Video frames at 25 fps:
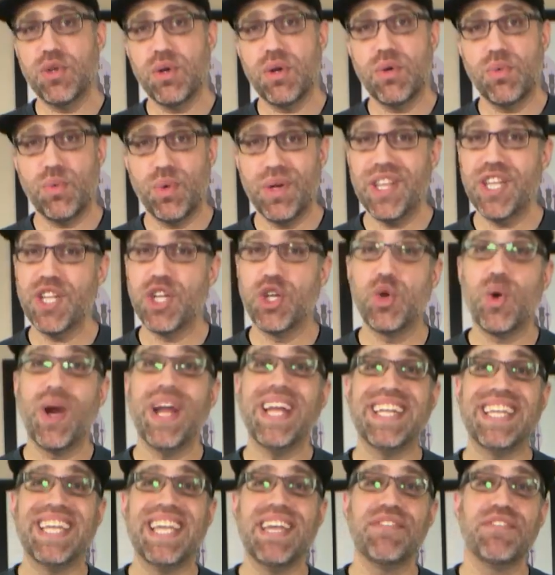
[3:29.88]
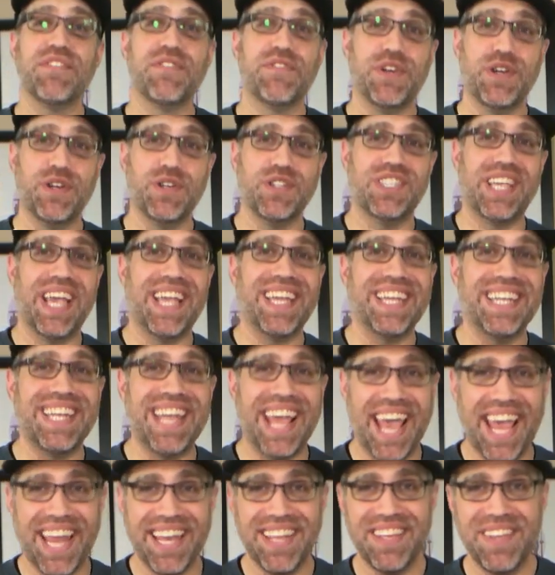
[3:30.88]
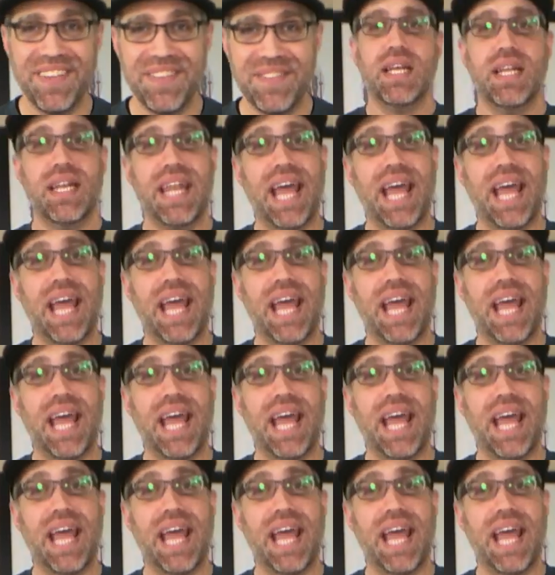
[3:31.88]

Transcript: These are a really great gift for your techie dad.